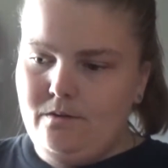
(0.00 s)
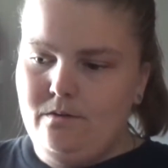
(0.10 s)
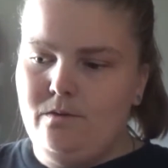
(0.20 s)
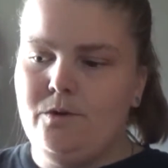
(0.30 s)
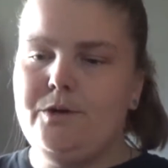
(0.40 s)

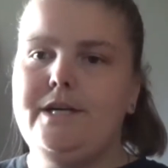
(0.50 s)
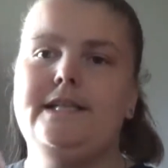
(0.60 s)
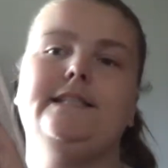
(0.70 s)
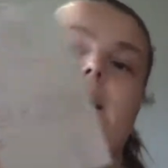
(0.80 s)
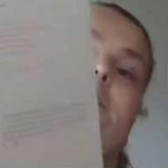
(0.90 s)
or
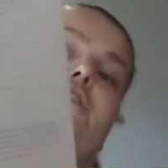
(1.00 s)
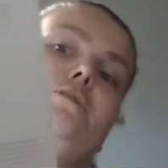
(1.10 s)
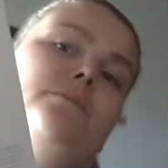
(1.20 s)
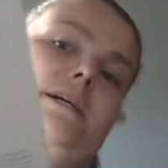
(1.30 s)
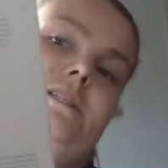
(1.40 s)

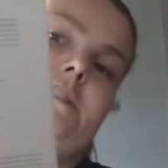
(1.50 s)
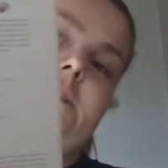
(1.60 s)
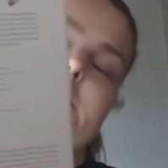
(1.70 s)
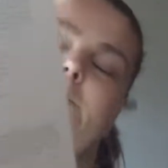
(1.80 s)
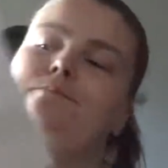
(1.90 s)
Intention
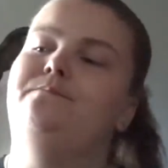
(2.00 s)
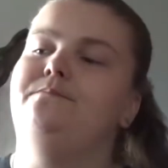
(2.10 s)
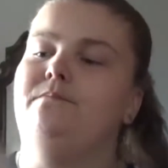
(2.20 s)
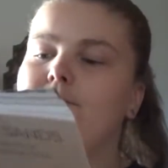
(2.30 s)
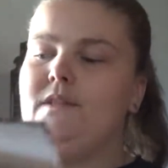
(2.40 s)
Mists.
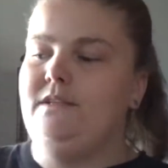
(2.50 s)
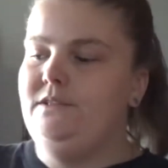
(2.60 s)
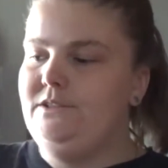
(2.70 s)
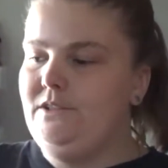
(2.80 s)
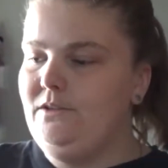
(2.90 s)

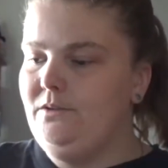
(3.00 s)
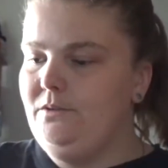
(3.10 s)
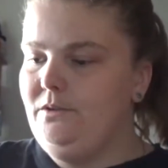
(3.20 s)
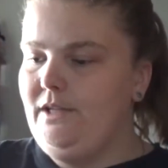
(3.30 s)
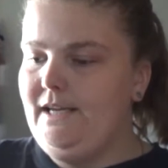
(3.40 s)

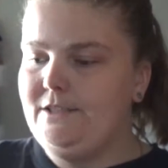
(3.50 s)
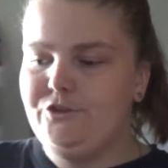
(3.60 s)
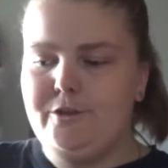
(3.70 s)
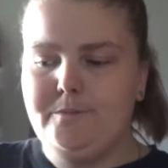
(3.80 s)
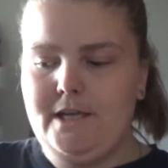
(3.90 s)
So, like
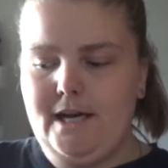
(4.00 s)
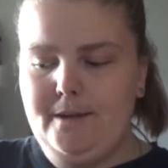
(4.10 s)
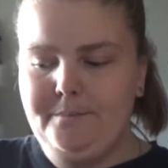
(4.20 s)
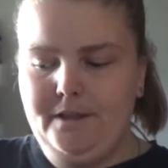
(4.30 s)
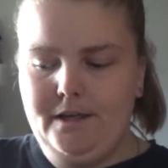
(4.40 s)

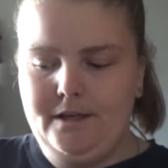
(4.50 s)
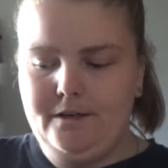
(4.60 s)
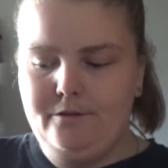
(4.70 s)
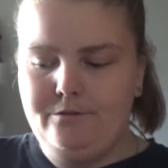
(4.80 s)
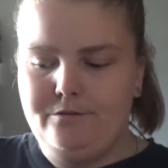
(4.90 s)
Dreamtime,
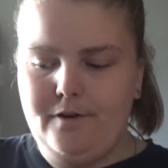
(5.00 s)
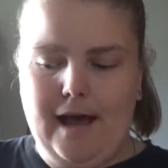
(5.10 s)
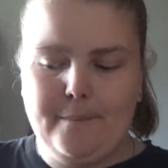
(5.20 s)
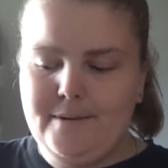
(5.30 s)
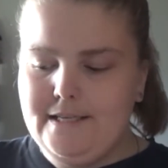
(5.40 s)
Love,
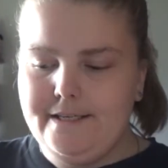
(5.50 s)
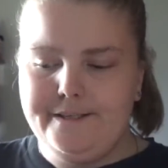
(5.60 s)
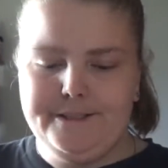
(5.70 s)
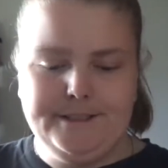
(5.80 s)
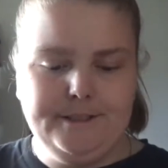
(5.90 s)

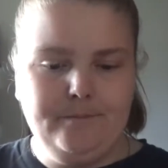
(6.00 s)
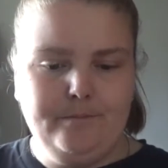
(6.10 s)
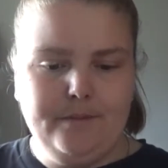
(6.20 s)
Happiness.